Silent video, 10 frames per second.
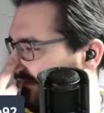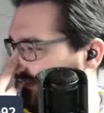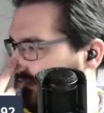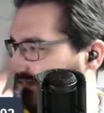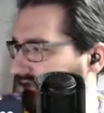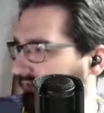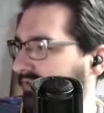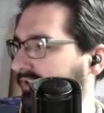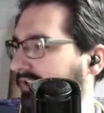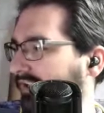hasn't
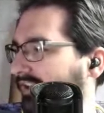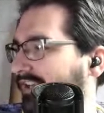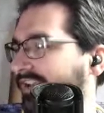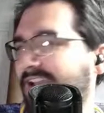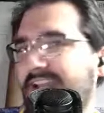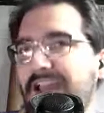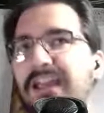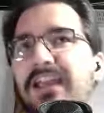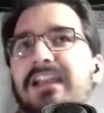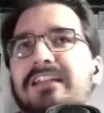been the same.
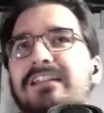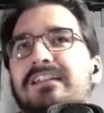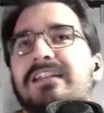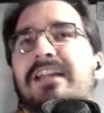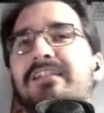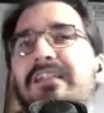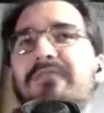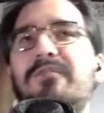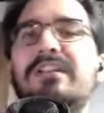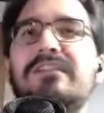then they
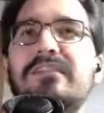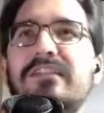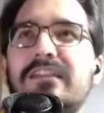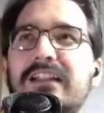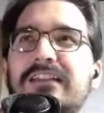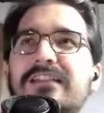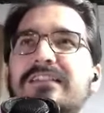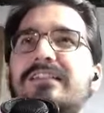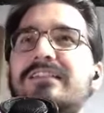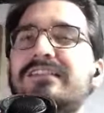went into
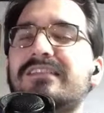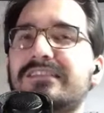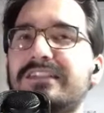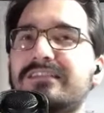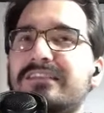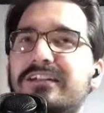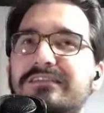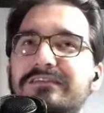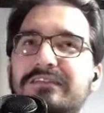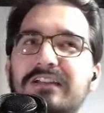the silly
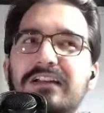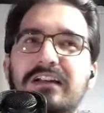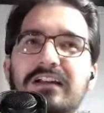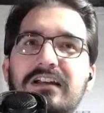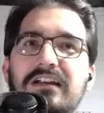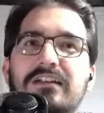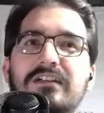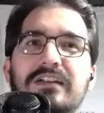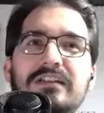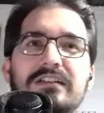stuff. You
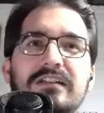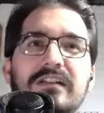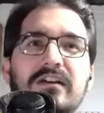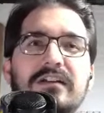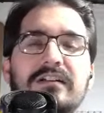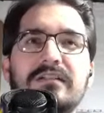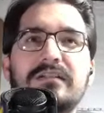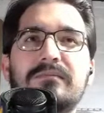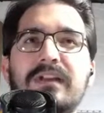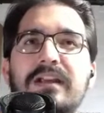can
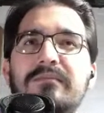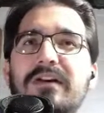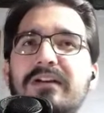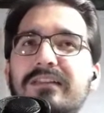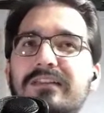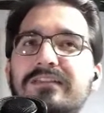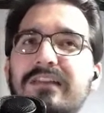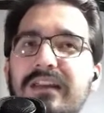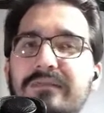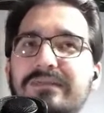complain about the
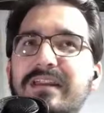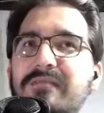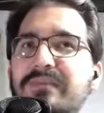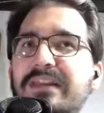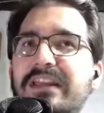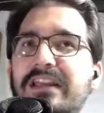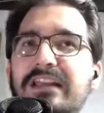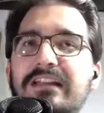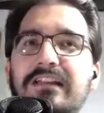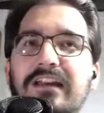stadium stampede